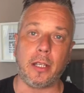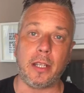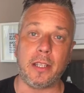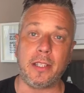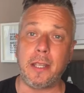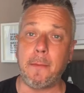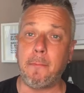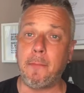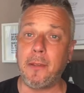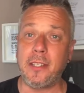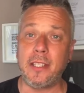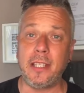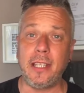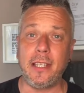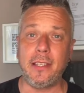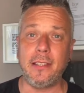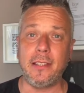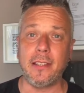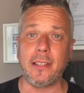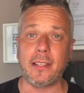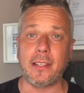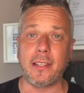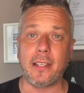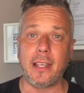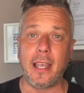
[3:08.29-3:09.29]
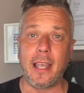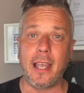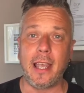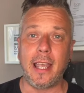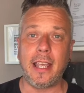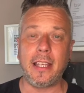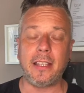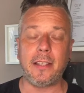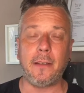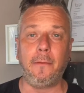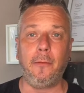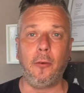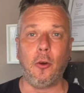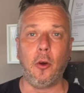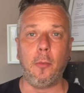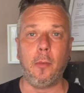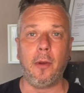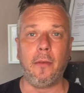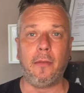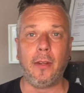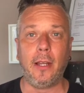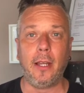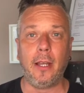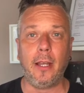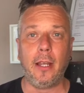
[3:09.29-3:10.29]
You see, persistence is a form
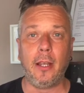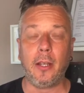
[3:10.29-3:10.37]
of